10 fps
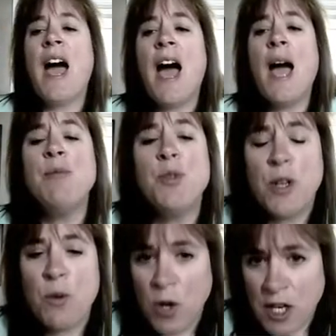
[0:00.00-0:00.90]
I'm
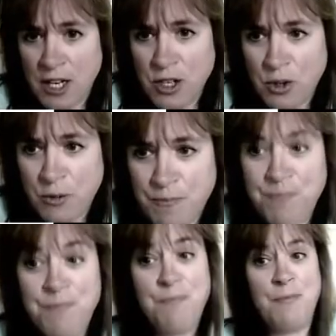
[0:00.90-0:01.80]
doing work on you.
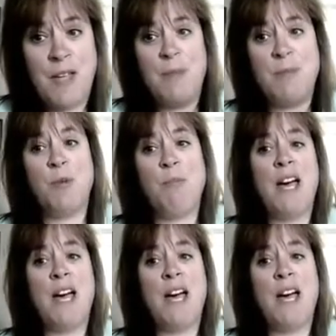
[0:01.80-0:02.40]
I'm doing